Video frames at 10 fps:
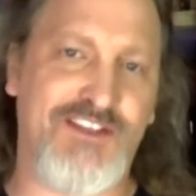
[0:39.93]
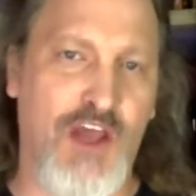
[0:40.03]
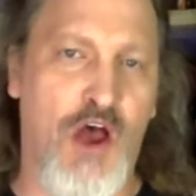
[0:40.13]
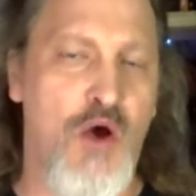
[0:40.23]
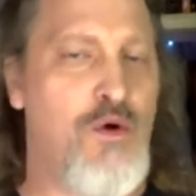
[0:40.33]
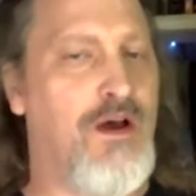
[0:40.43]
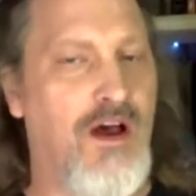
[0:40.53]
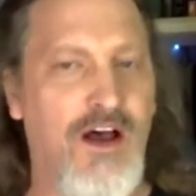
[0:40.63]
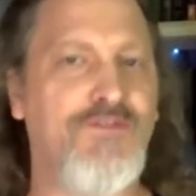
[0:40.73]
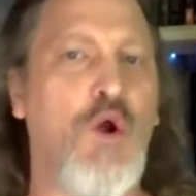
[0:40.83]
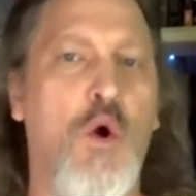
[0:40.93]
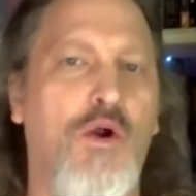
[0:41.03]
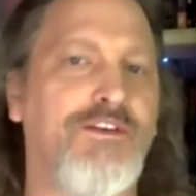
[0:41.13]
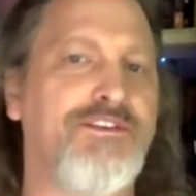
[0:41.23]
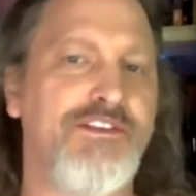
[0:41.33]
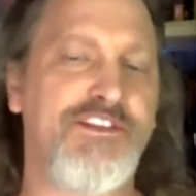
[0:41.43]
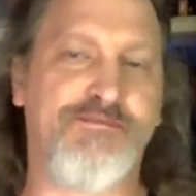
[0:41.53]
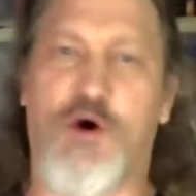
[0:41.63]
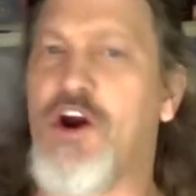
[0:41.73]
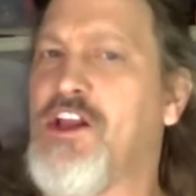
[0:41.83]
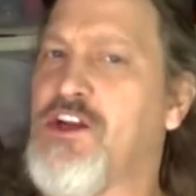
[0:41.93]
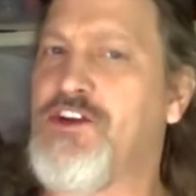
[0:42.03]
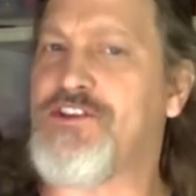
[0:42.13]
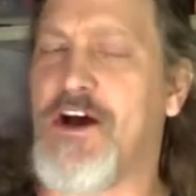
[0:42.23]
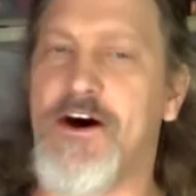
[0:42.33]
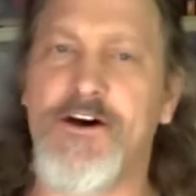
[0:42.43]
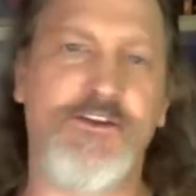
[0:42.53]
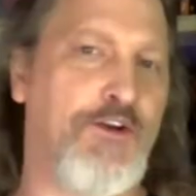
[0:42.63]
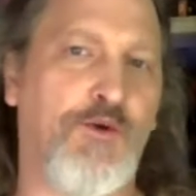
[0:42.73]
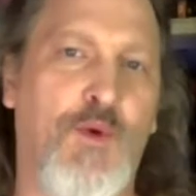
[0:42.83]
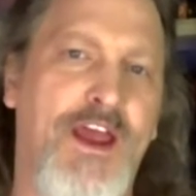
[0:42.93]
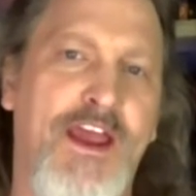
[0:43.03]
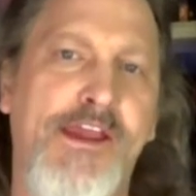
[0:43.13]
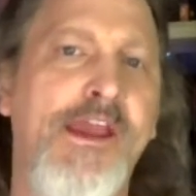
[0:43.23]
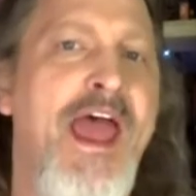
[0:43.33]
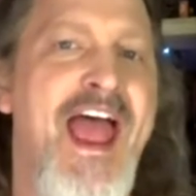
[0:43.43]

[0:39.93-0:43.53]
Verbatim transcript: So, of course, spoilers on your way,